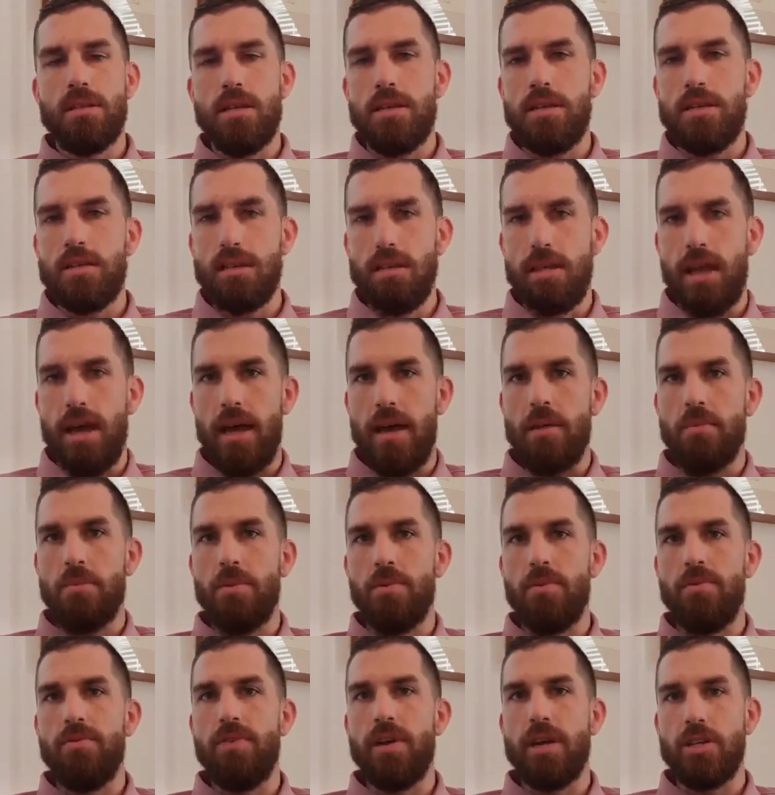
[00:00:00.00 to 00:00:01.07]
into that
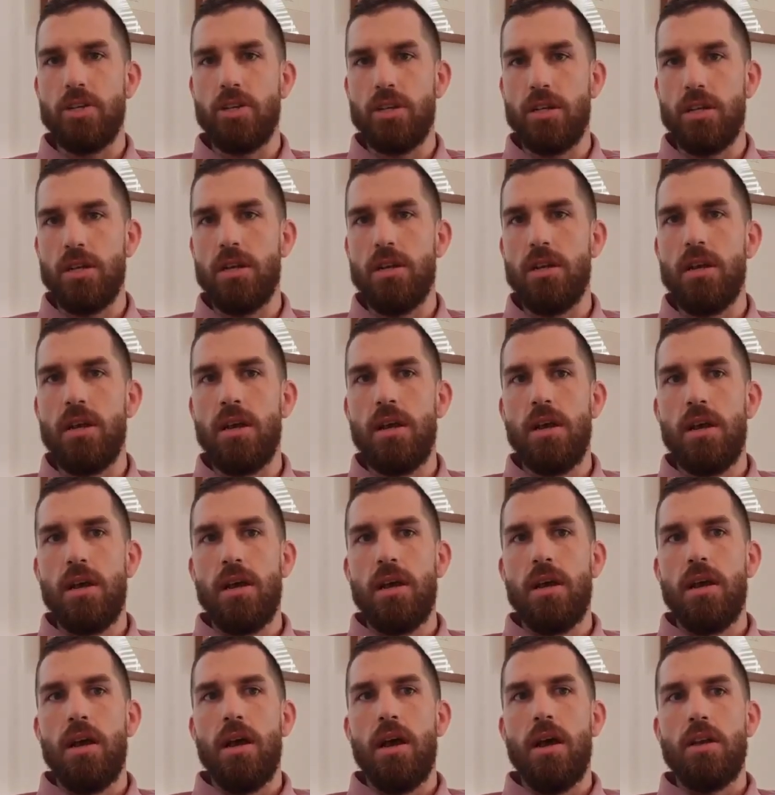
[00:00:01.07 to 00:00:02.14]
profession,
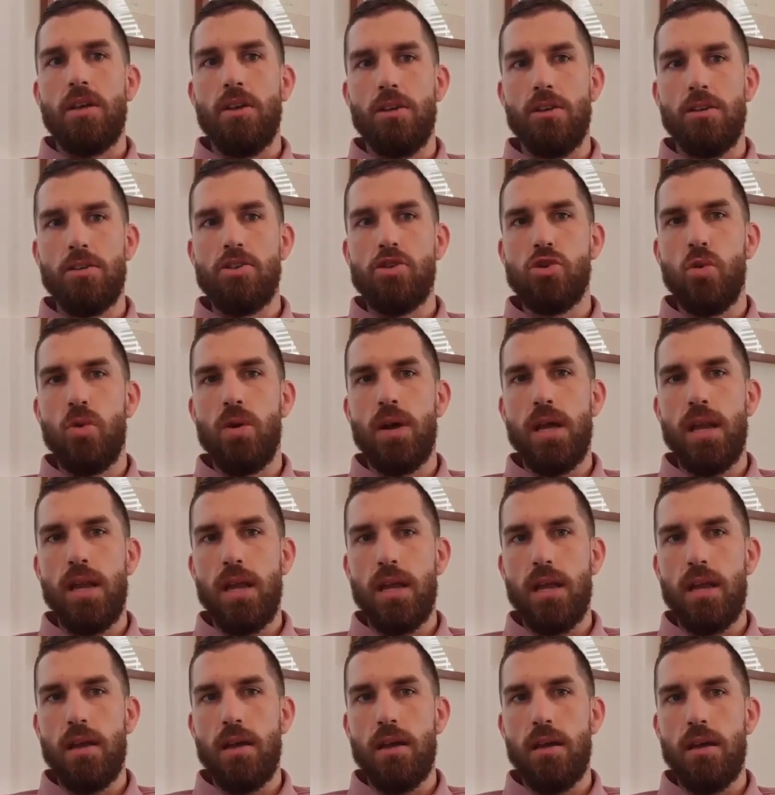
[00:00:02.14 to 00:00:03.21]
you're
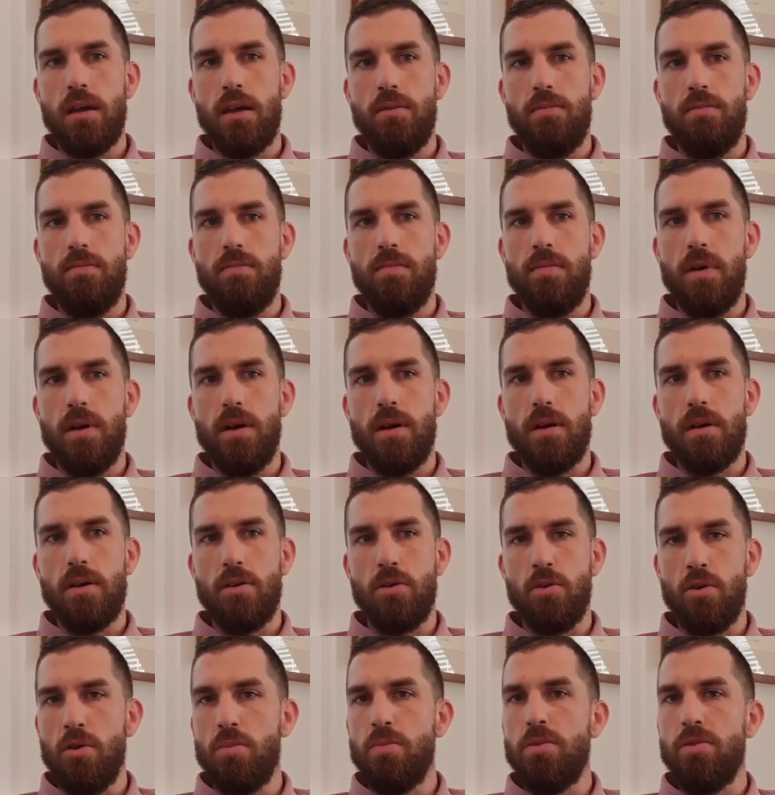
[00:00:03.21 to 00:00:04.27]
joining a
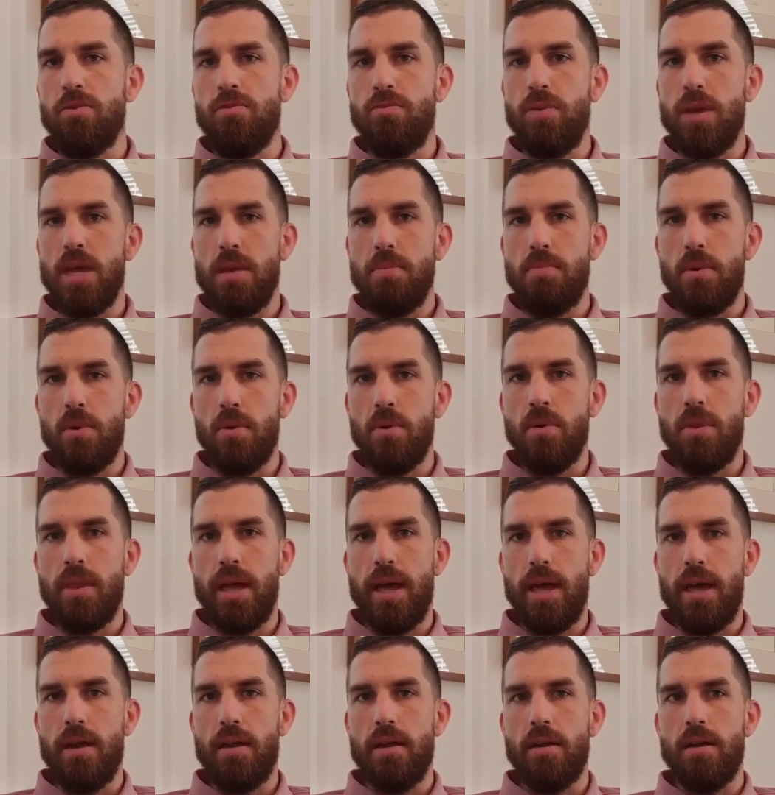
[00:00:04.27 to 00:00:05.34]
group of people
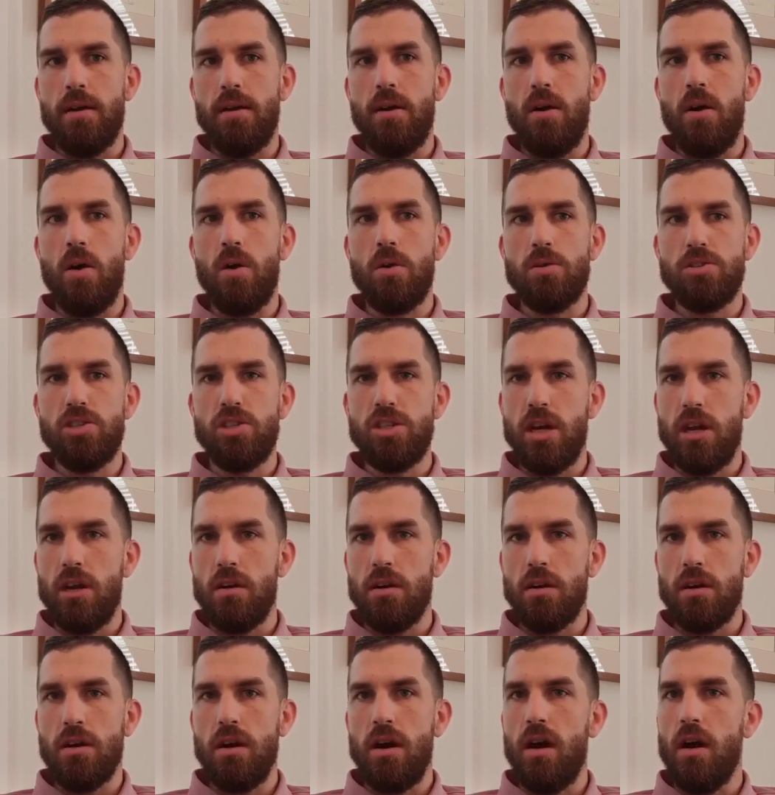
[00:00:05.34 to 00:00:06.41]
that all
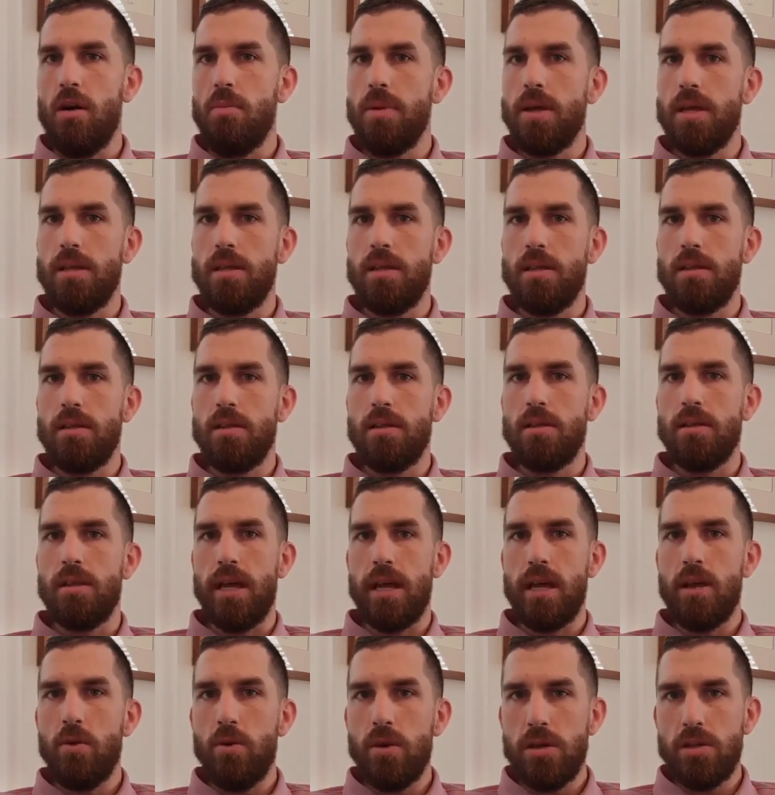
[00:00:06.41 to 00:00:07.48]
share a common
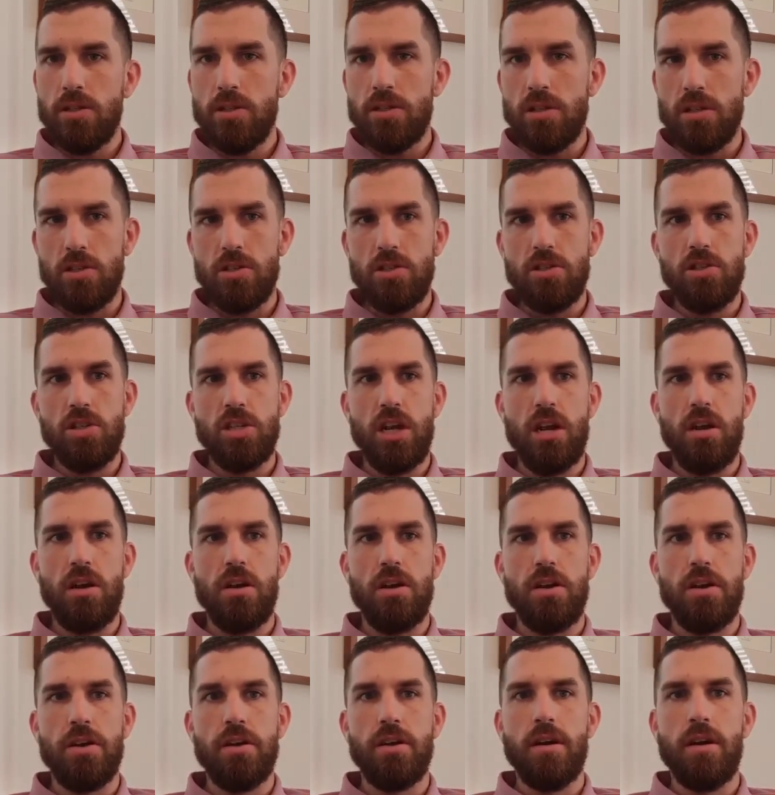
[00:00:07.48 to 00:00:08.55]
language, that
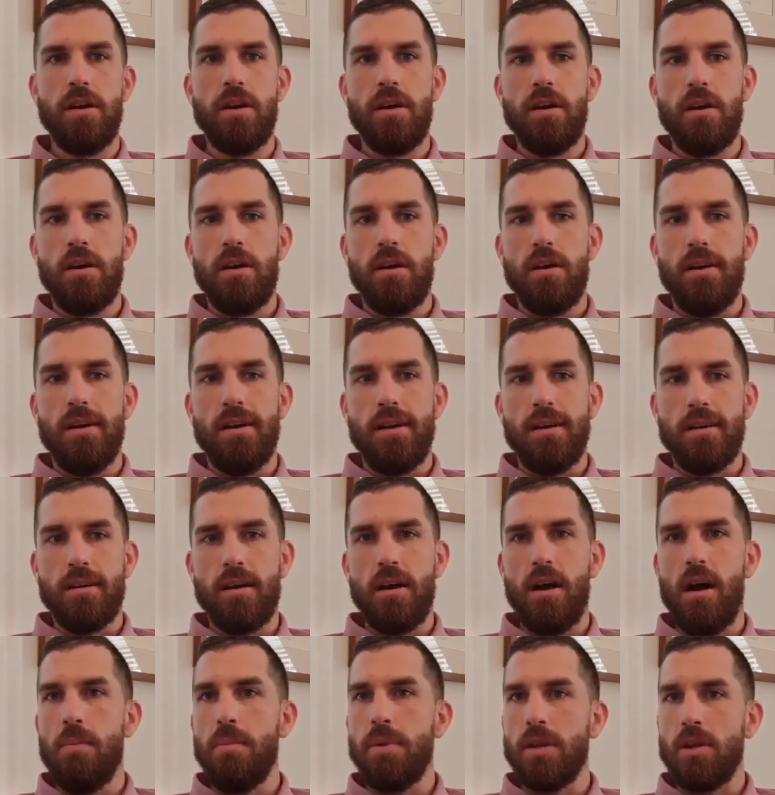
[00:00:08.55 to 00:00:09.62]
share a
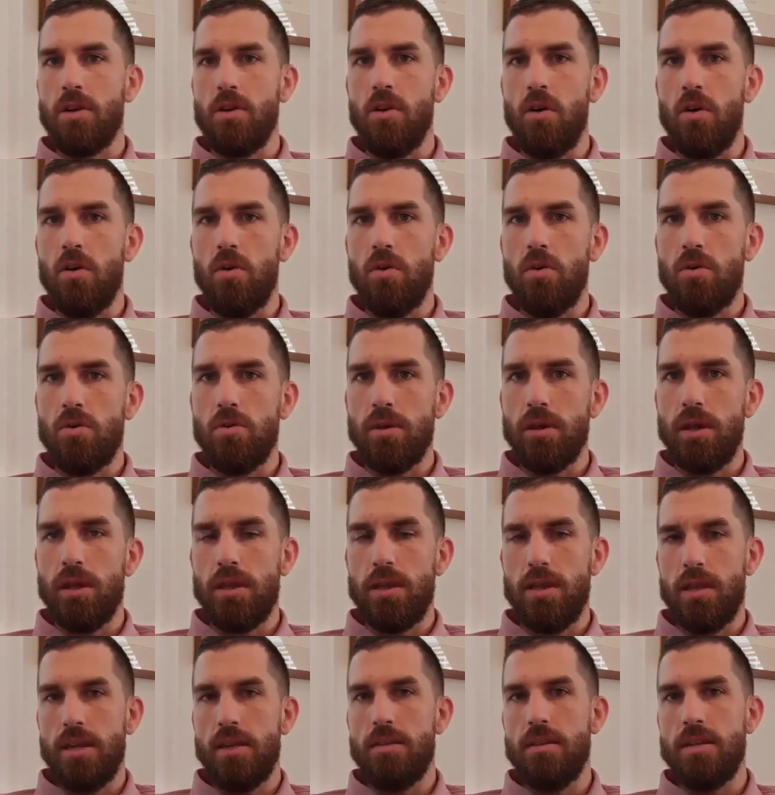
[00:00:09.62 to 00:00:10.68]
common goal at
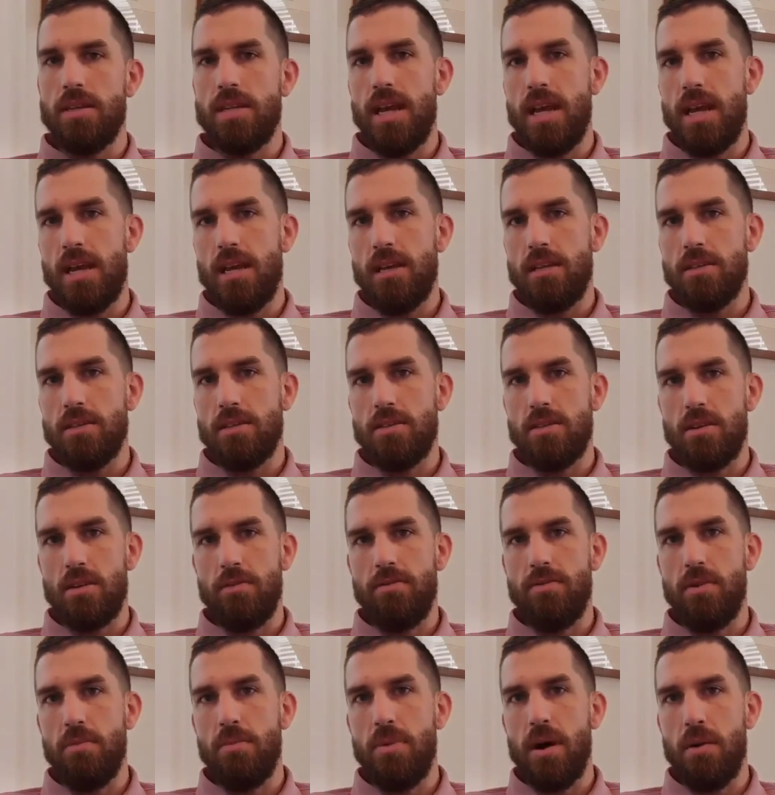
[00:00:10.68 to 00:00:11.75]
the end of the day, to
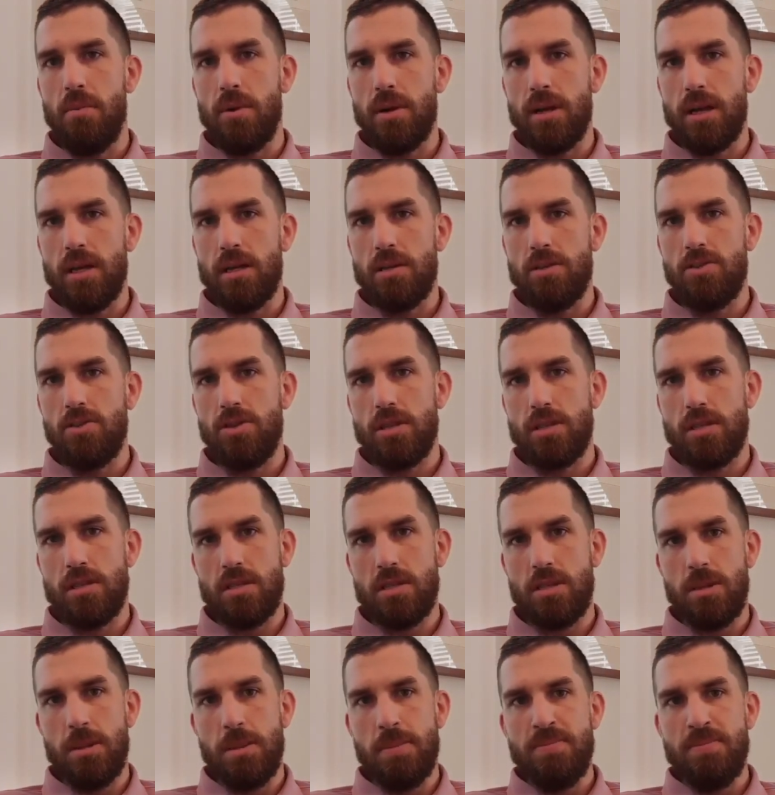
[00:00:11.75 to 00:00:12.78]
serve the public interest.